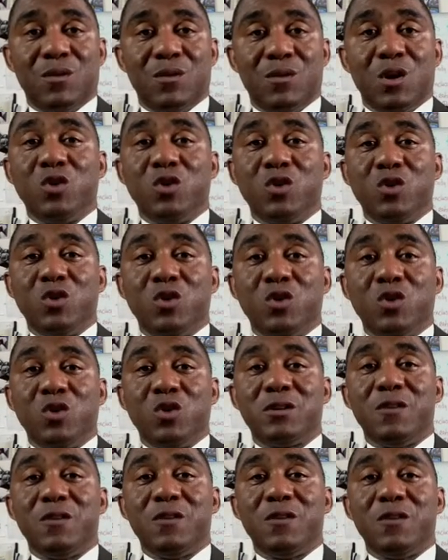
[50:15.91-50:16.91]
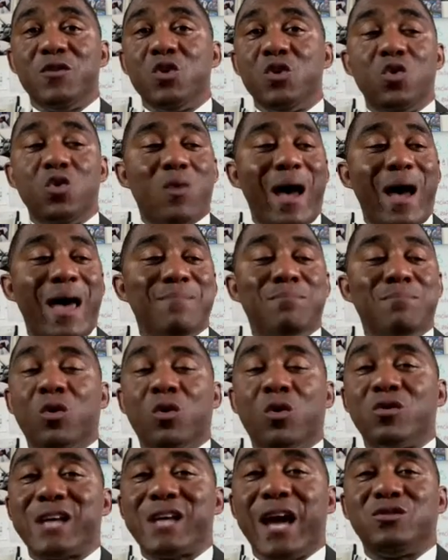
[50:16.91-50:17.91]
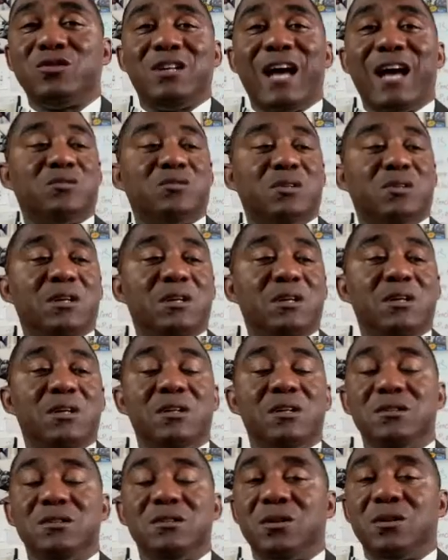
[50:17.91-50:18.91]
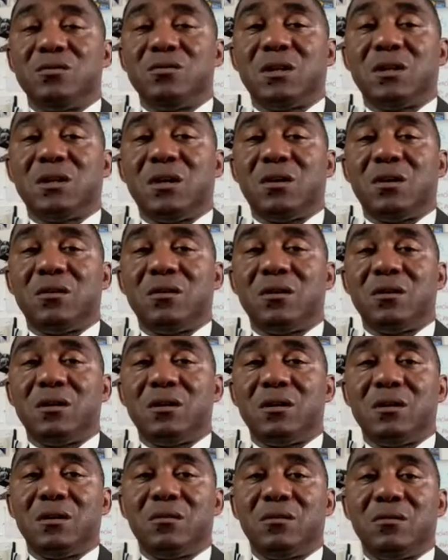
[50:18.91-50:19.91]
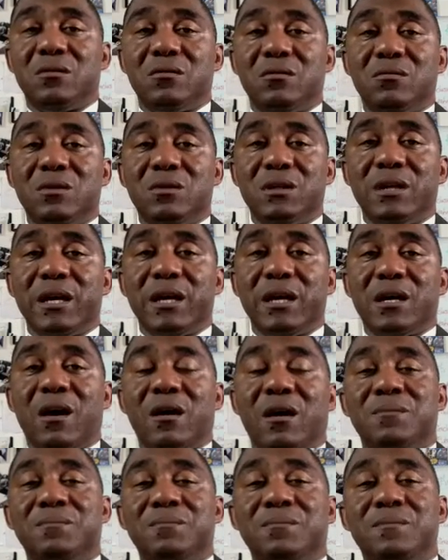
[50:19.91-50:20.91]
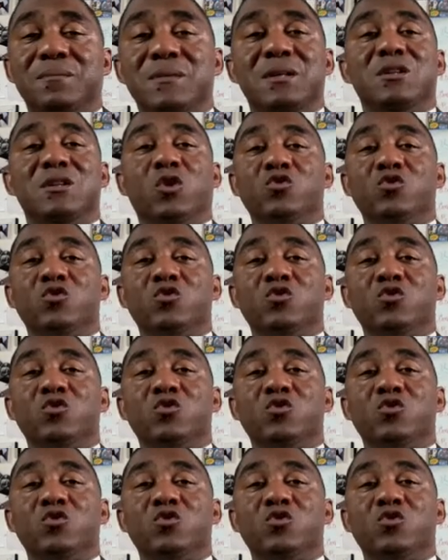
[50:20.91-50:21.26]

Those of you who ride motorcycles, you got those what they call them?